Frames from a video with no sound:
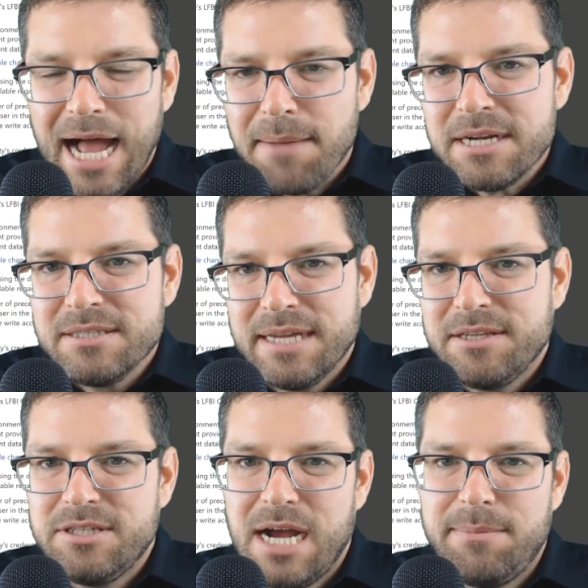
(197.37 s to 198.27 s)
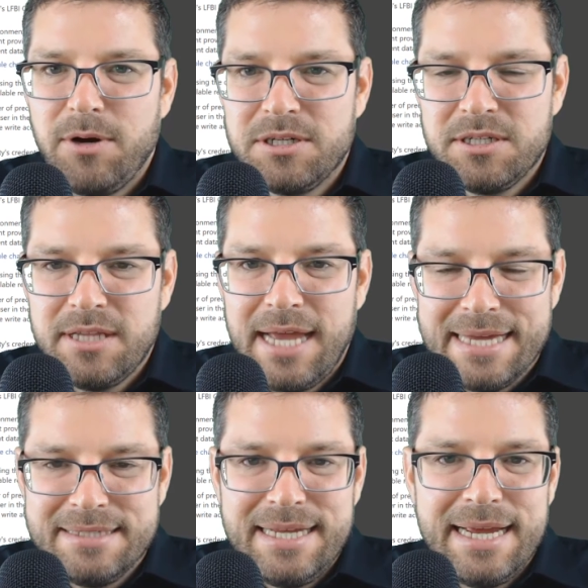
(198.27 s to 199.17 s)
I'm going to set the job owner to
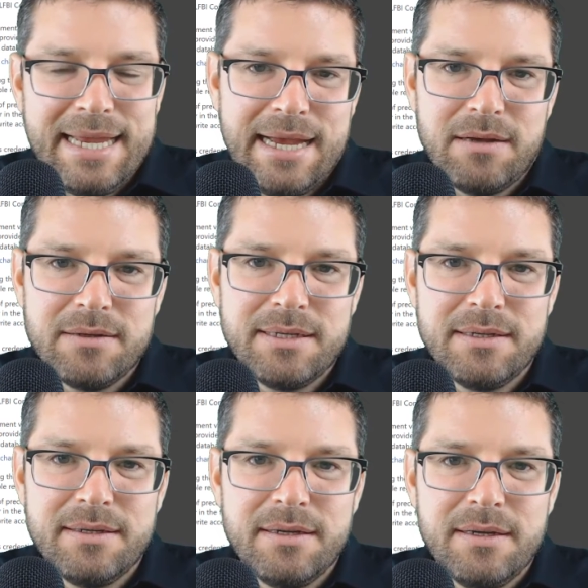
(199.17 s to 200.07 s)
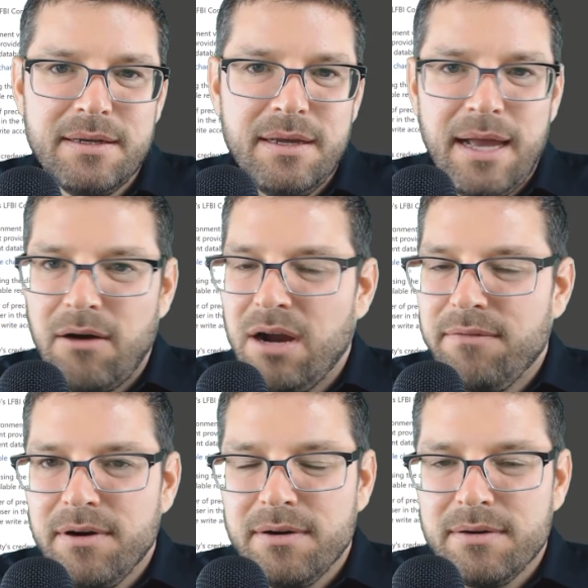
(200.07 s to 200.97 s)
the SA account.
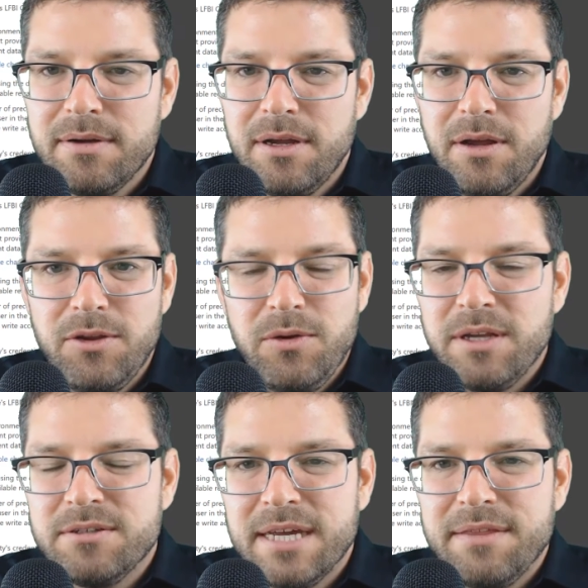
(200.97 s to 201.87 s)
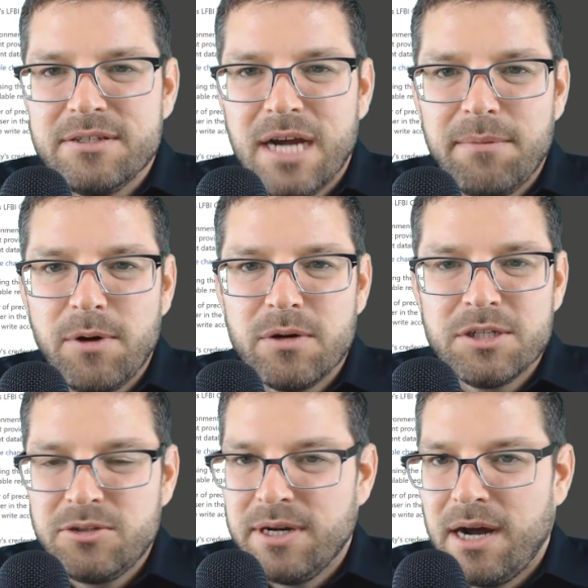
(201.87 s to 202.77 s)
However, you can set the job owner
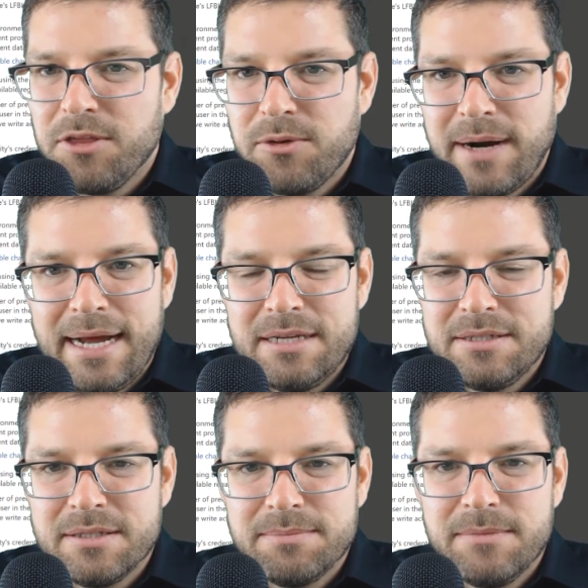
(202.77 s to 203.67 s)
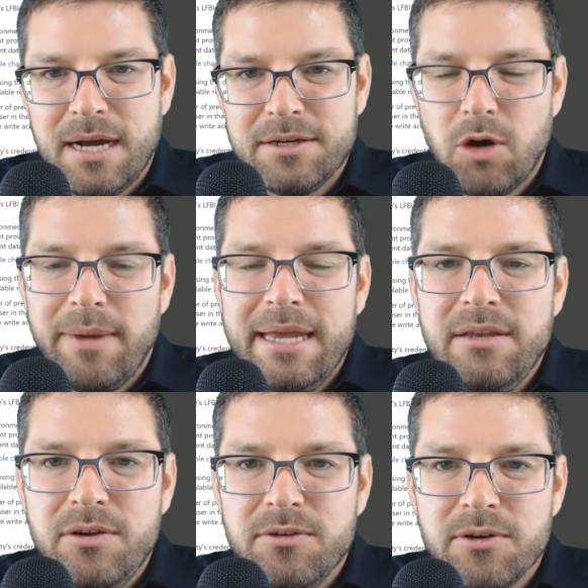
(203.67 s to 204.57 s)
to an authorized uh,
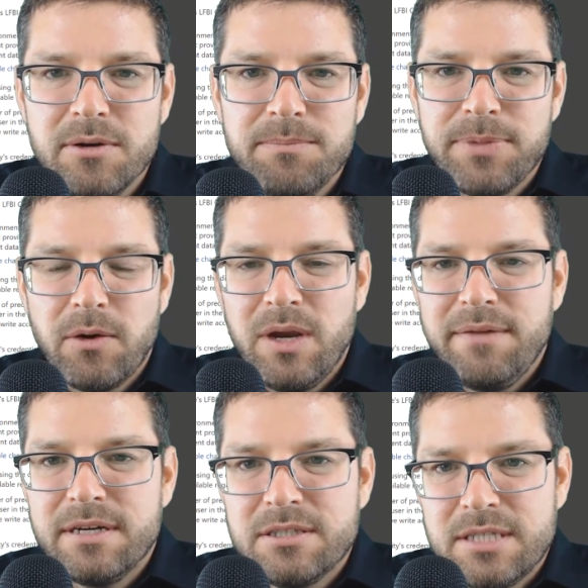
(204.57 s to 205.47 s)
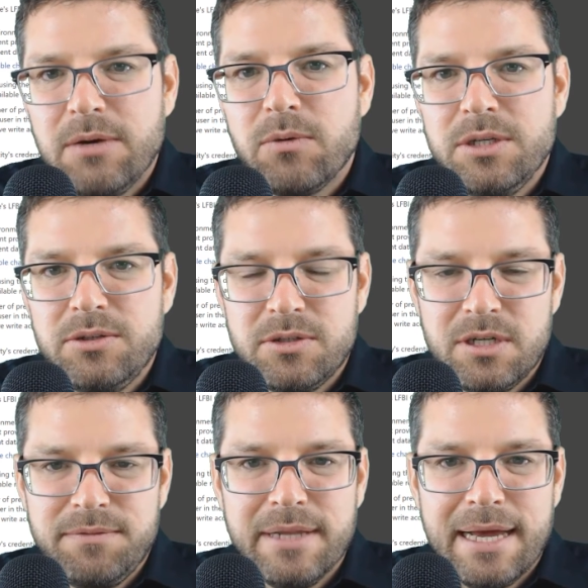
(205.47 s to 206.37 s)
domain user or even a SQL user
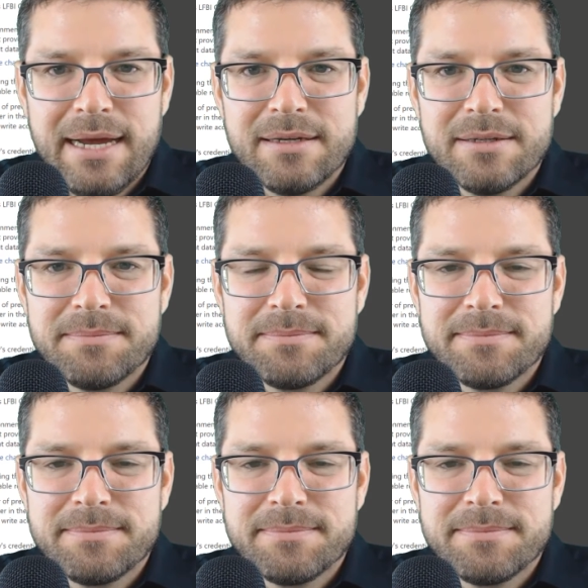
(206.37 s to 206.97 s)
if you like.